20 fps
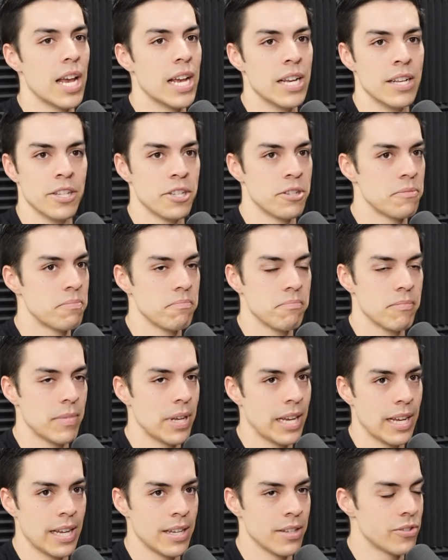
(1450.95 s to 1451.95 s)
is
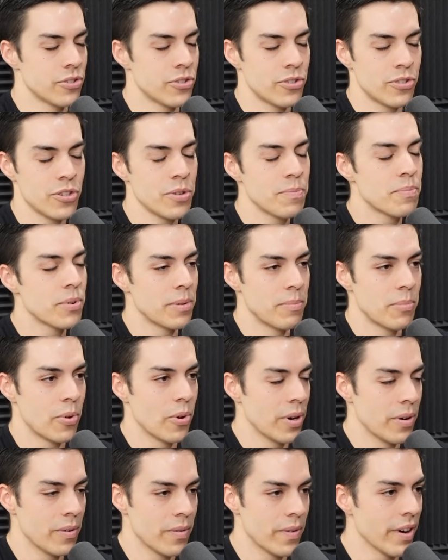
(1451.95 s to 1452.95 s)
super
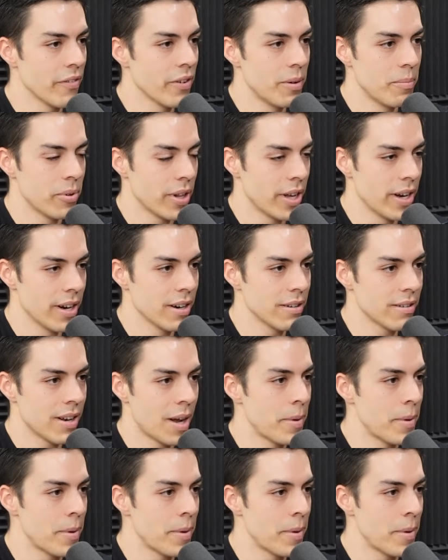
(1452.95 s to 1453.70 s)
important for every player.